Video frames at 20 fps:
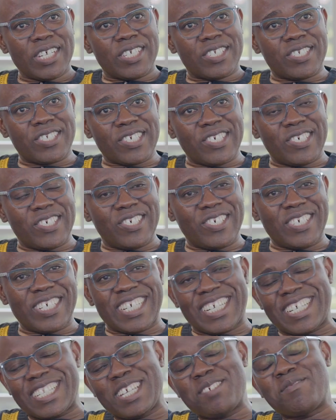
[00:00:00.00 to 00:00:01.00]
So
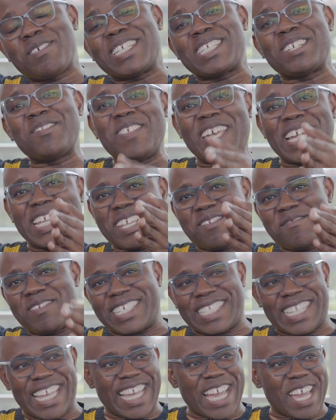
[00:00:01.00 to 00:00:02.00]
they mustn't make the
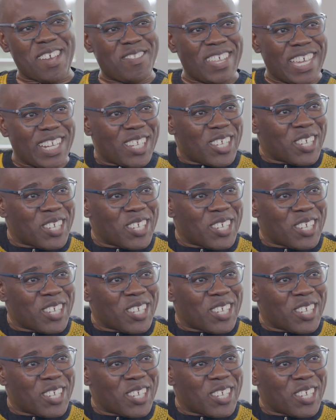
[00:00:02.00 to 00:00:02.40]
mistake I made.